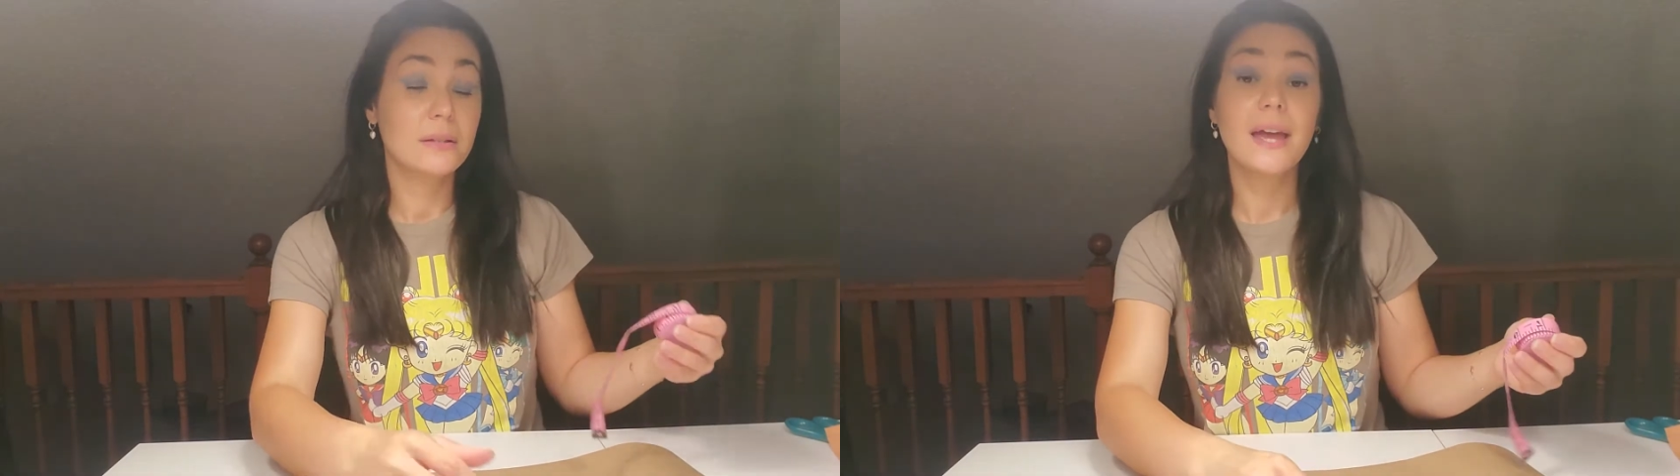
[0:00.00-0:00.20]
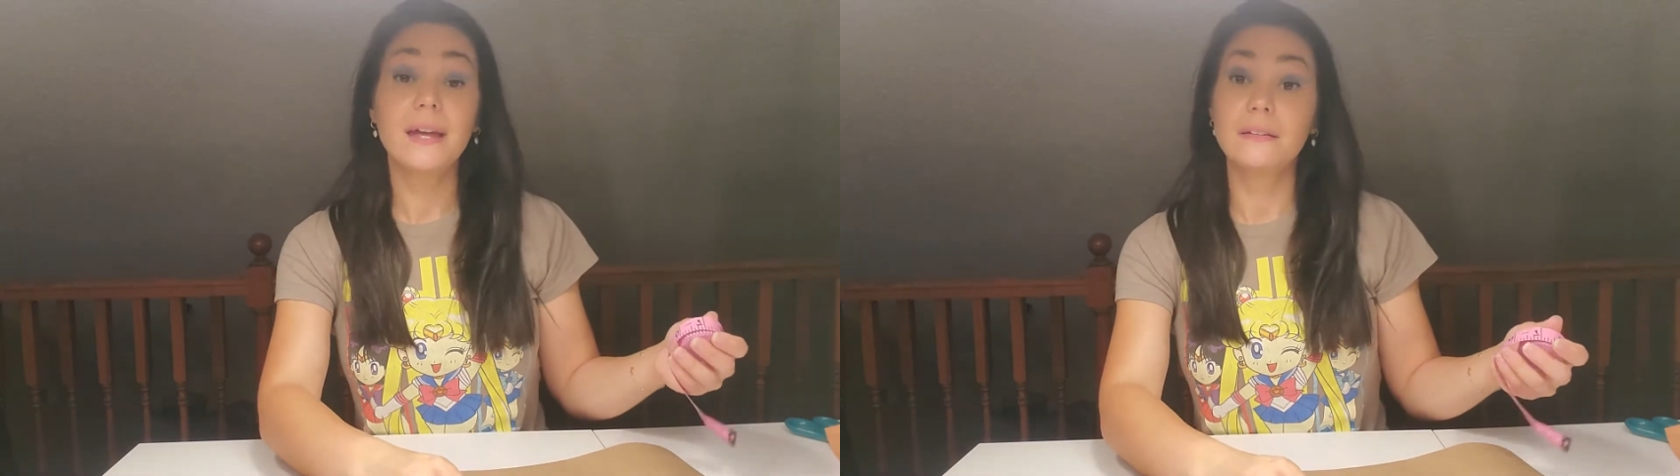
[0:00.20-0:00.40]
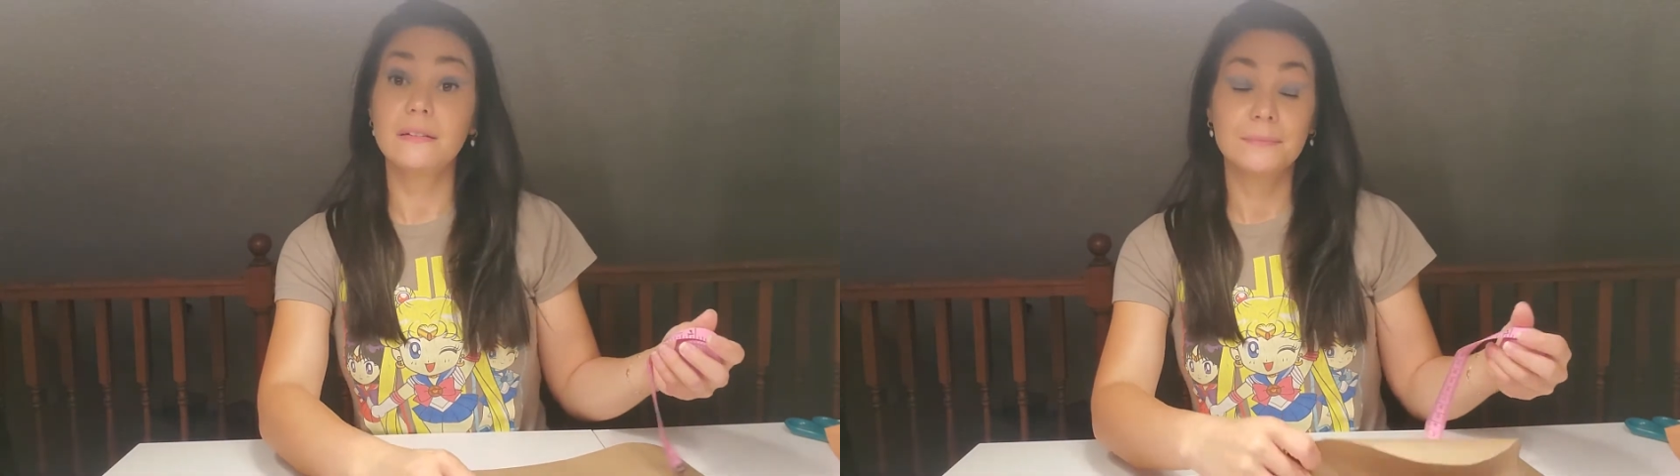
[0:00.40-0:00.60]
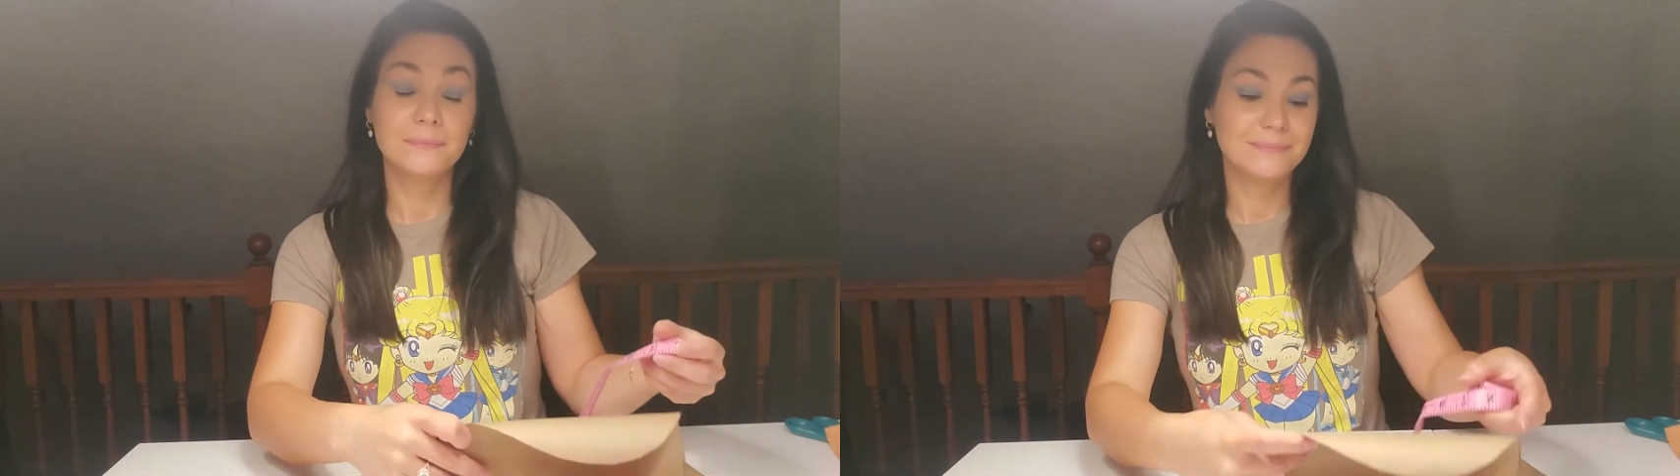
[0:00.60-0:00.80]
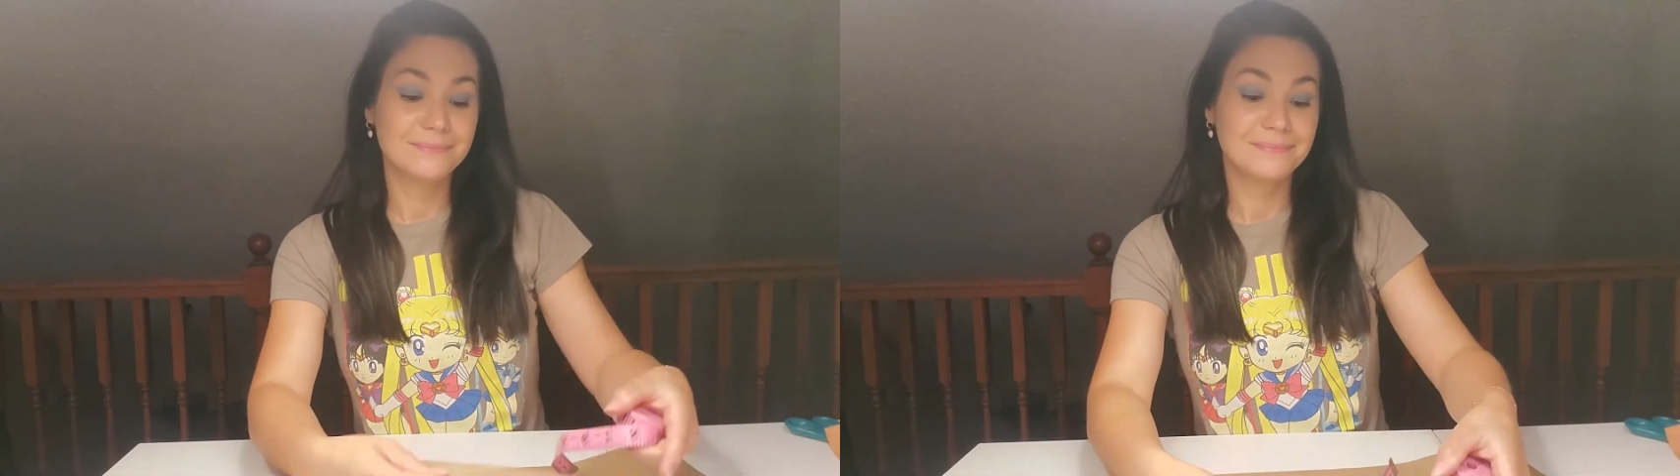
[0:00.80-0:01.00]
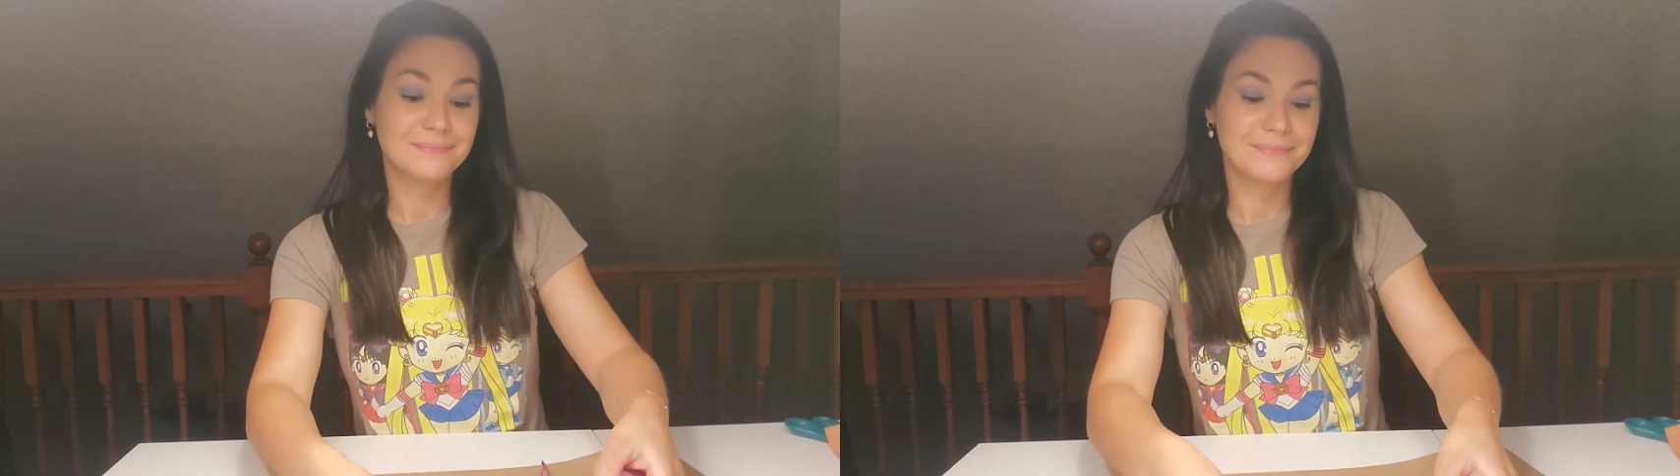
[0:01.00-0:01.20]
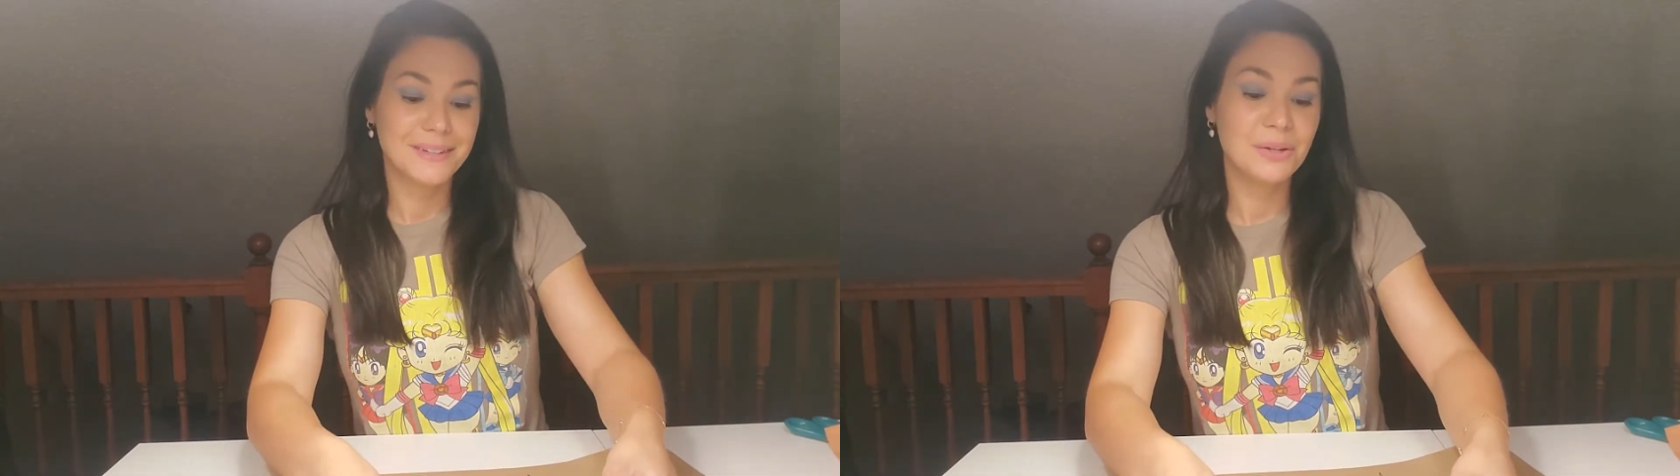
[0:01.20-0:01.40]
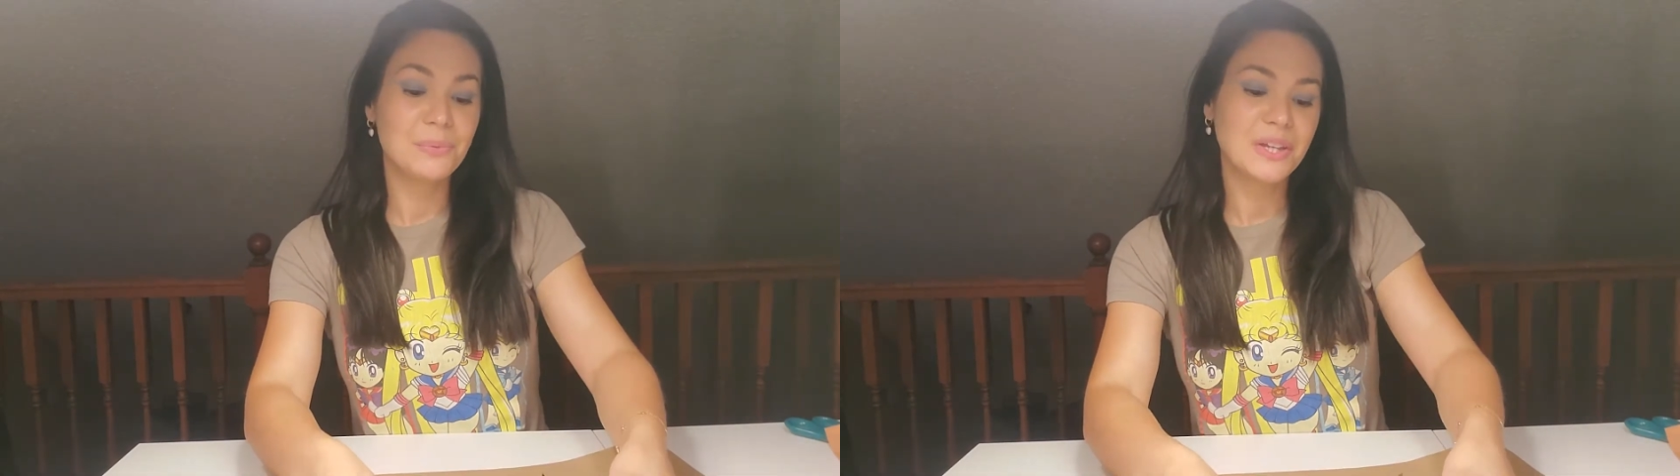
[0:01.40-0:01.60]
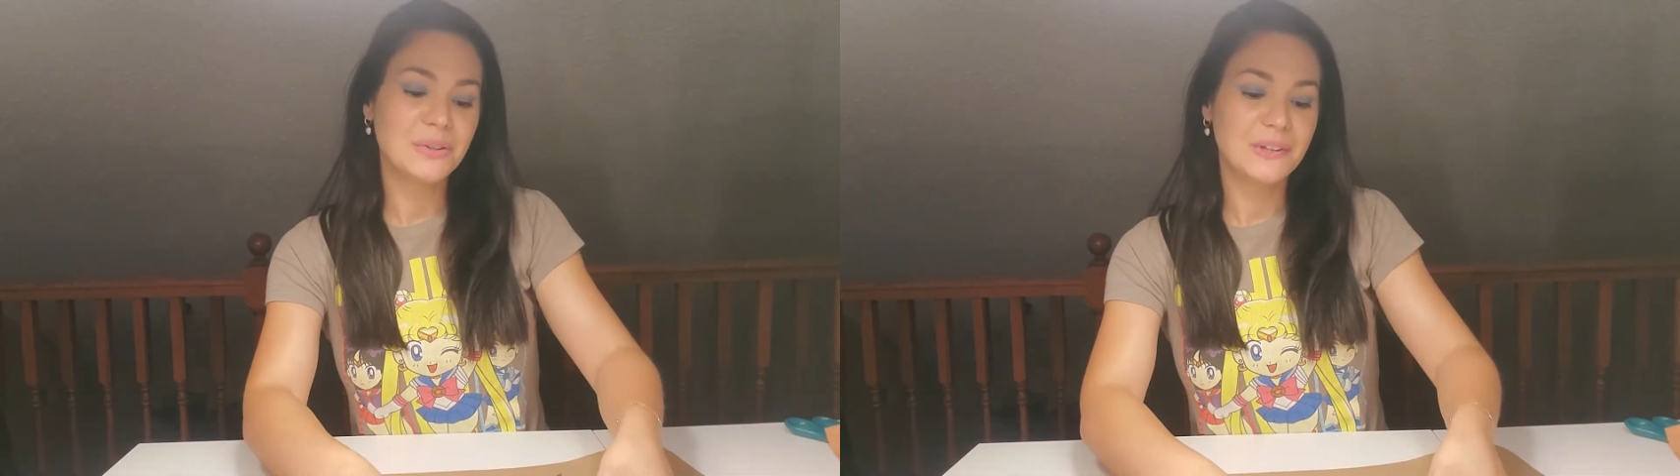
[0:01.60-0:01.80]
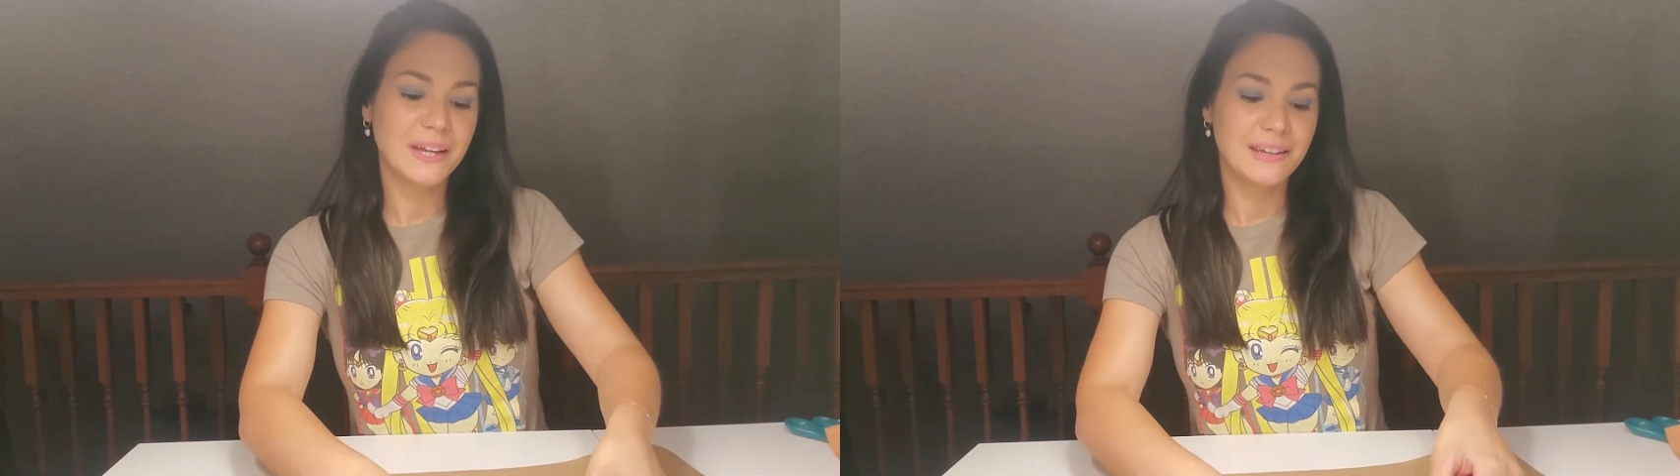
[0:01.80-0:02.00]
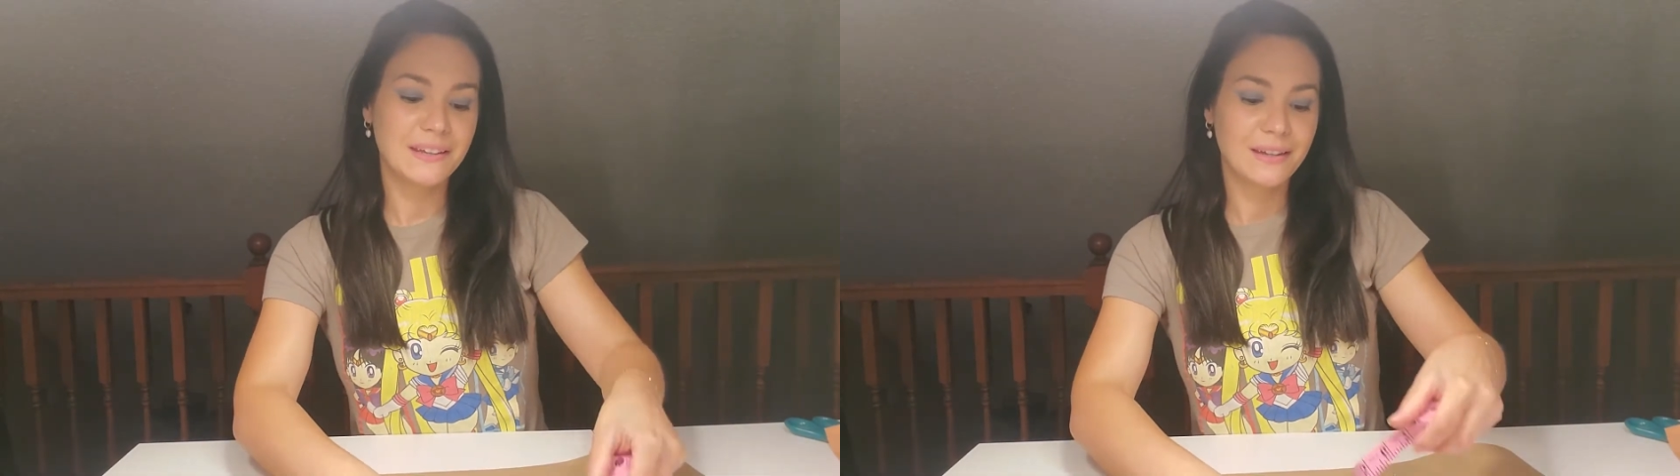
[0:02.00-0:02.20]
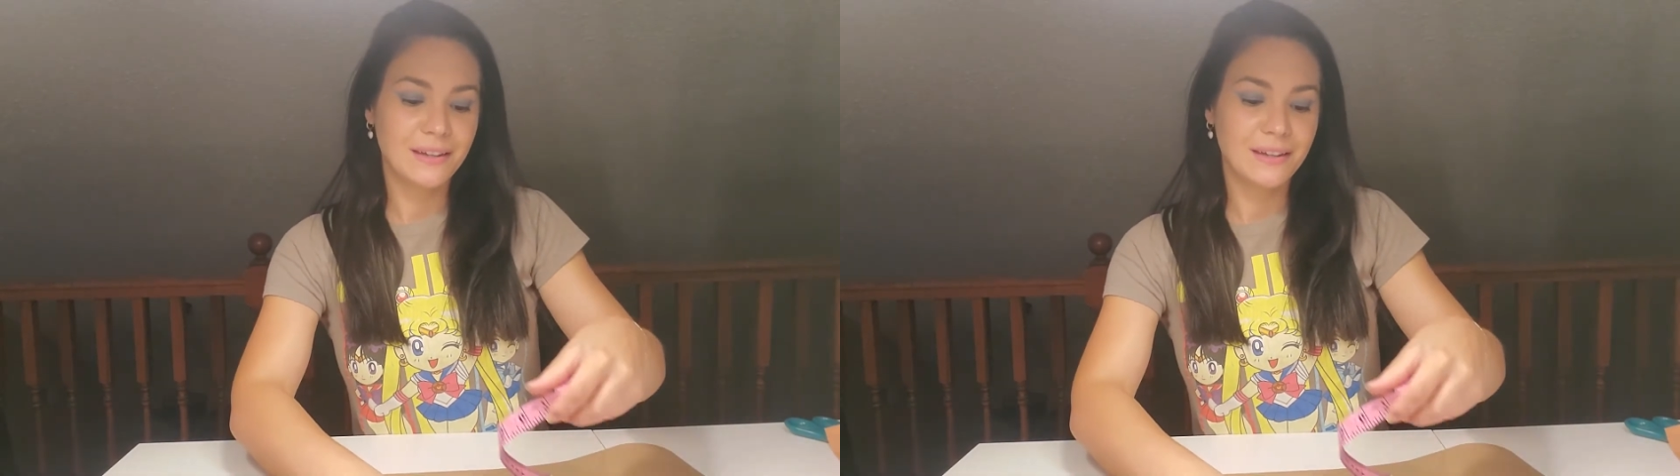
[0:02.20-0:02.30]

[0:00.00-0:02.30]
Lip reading: head, any way you'd like.